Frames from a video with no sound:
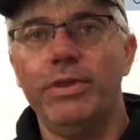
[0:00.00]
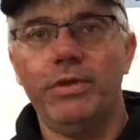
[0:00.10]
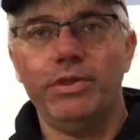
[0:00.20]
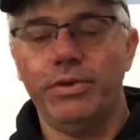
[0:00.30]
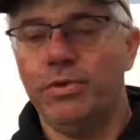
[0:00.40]
what
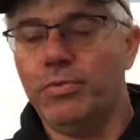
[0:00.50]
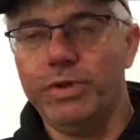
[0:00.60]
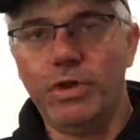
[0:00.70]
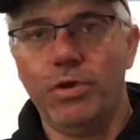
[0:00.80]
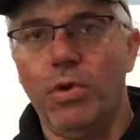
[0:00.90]
they were doing,
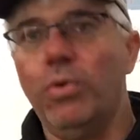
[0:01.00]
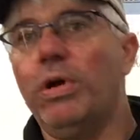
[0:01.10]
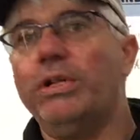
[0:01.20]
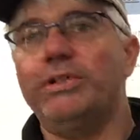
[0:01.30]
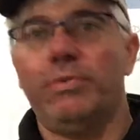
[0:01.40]
what their goal
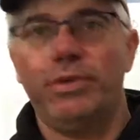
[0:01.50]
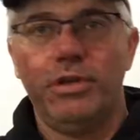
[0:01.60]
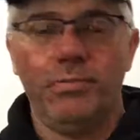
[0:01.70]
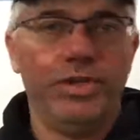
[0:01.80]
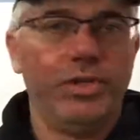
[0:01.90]
was, what
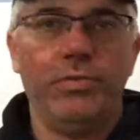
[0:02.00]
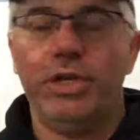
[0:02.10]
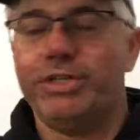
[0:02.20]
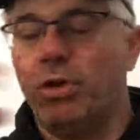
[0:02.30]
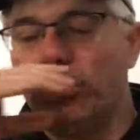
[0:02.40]
their mission
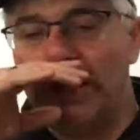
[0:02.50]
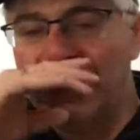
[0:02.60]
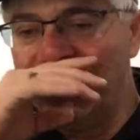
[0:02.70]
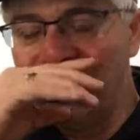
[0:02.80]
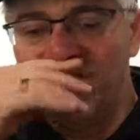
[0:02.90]
was, and the whole
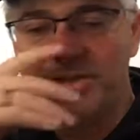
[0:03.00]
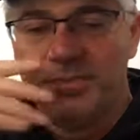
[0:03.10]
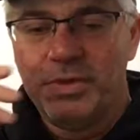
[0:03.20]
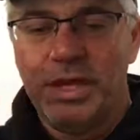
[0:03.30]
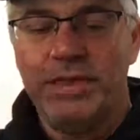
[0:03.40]
9 yards.
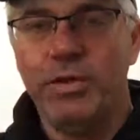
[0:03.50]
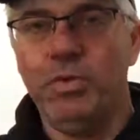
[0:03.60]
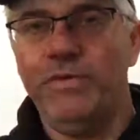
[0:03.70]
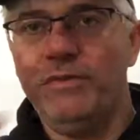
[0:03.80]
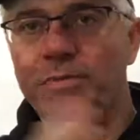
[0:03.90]
And they're
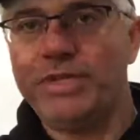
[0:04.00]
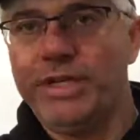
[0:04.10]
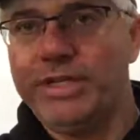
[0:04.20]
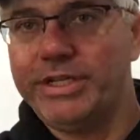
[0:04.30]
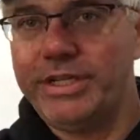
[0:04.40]
moving from
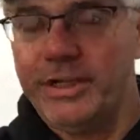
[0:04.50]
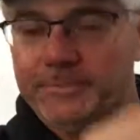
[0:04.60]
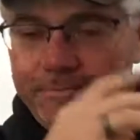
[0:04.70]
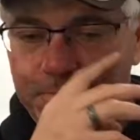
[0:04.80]
city to city.